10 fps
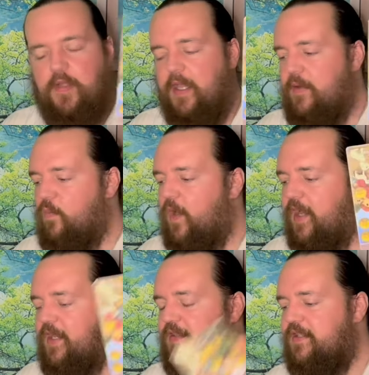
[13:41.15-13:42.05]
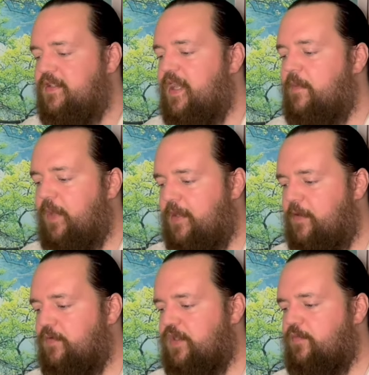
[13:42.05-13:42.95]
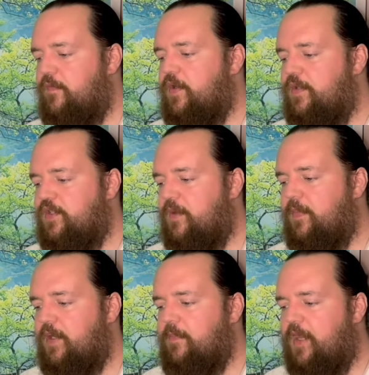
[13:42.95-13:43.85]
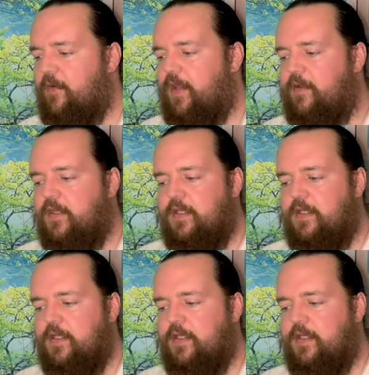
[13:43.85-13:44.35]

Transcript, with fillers: And when I get this Ten of Pentacles in reverse, somebody might like